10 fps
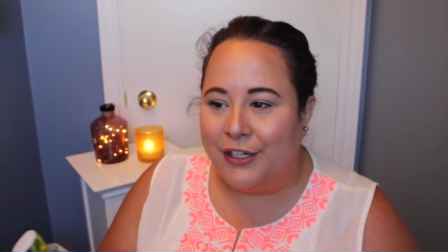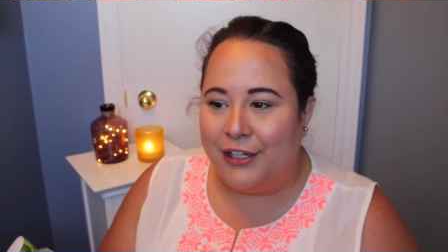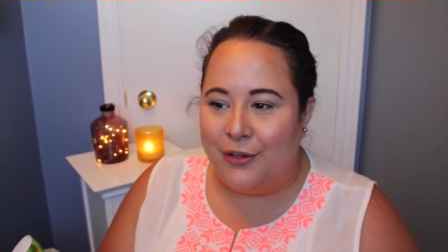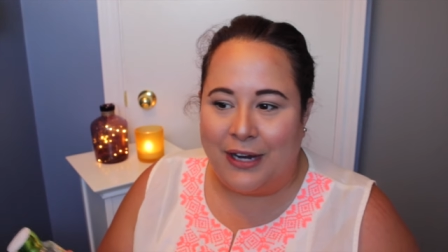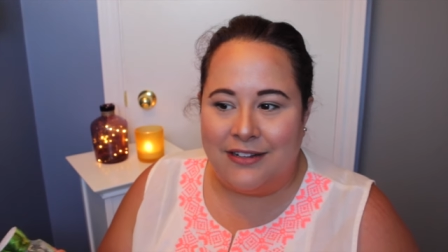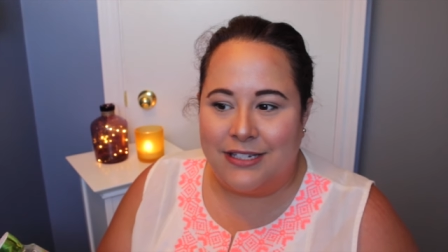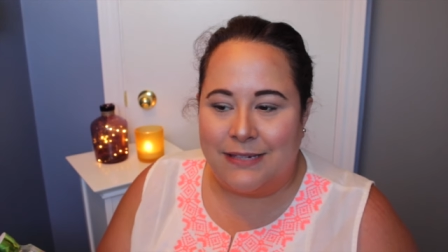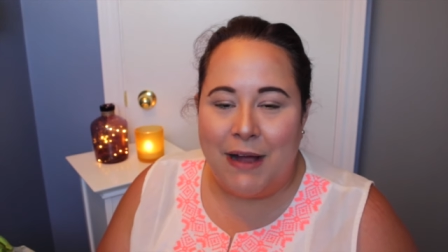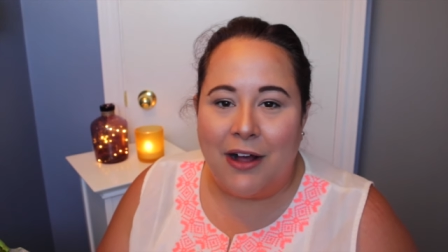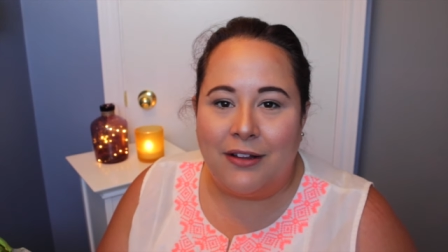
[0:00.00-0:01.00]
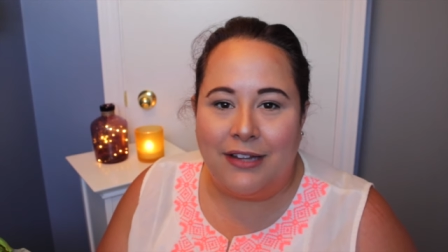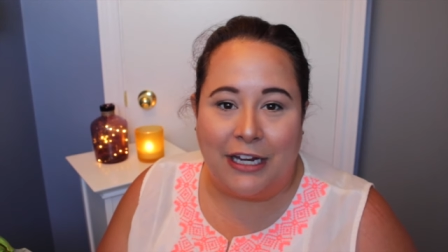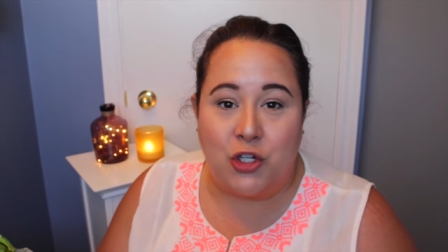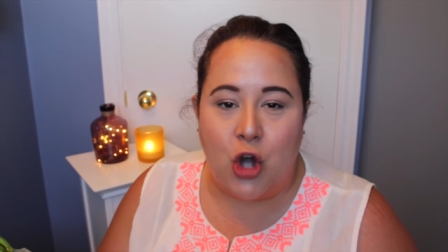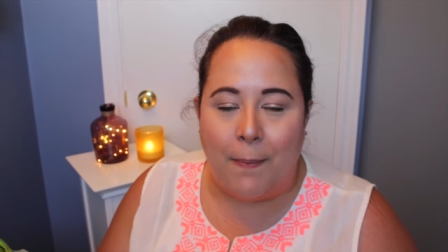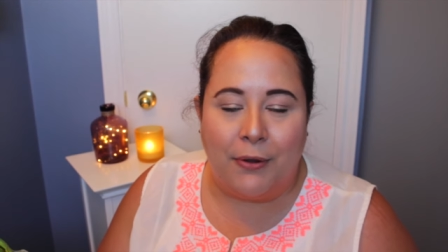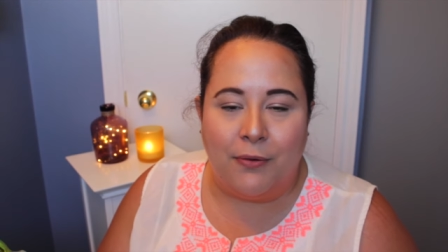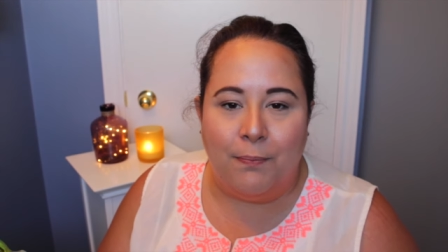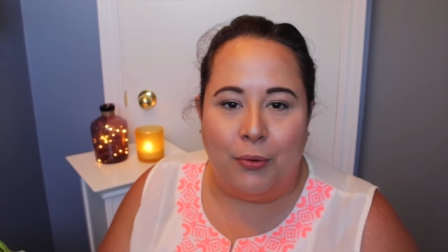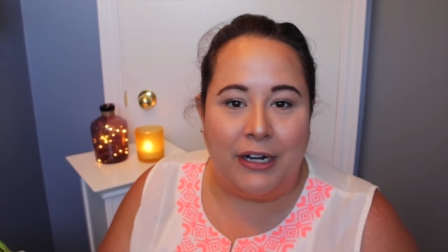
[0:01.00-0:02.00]
you can smell like a
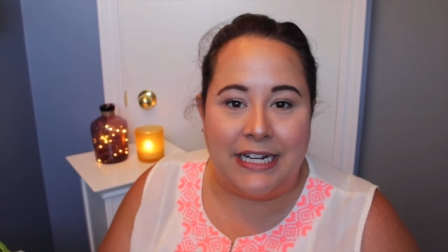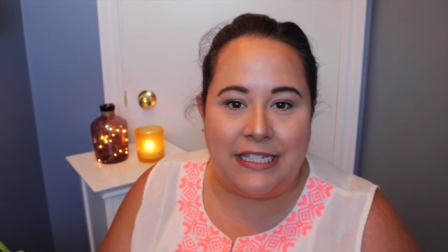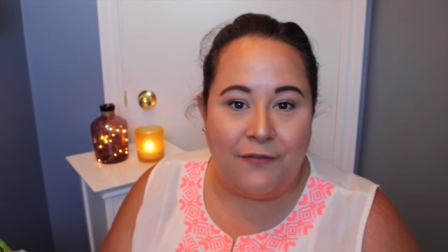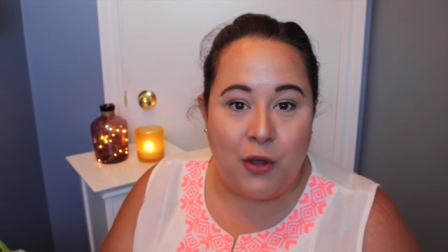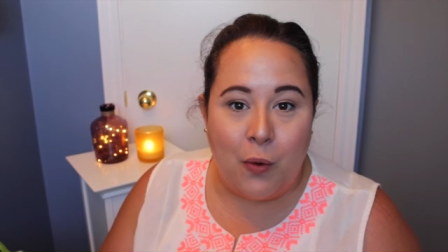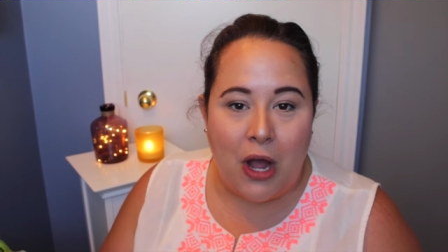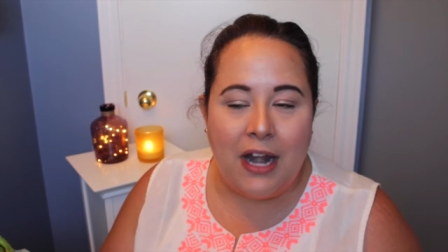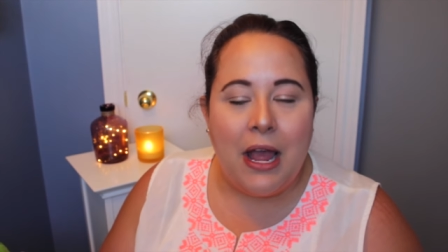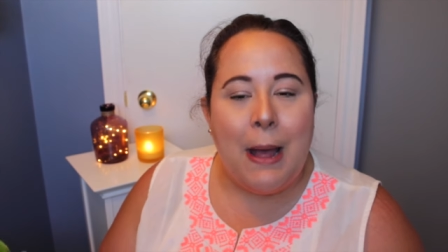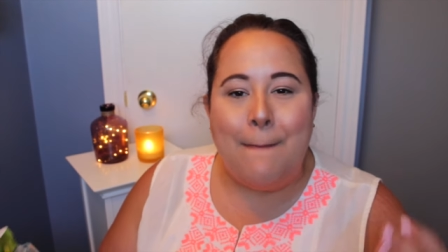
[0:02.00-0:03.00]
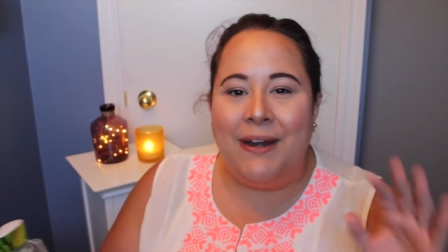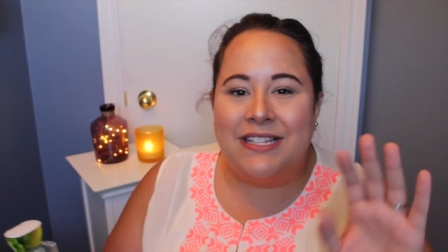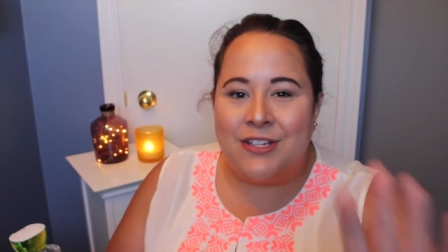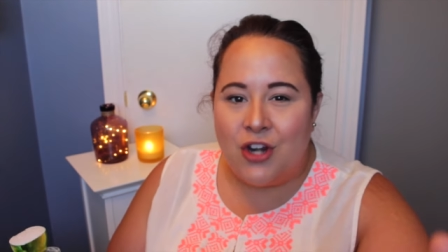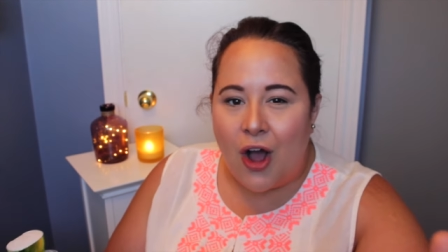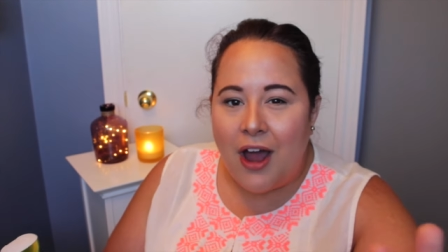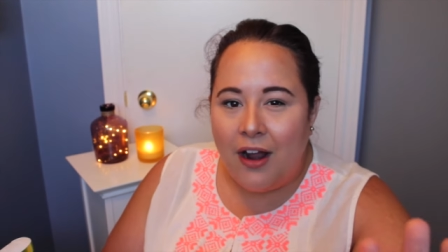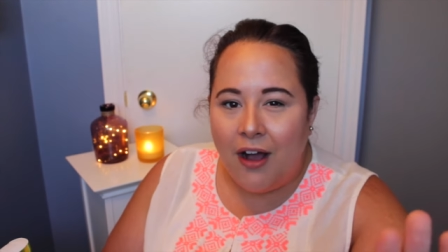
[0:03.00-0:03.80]
tropical breeze if you want, but it's not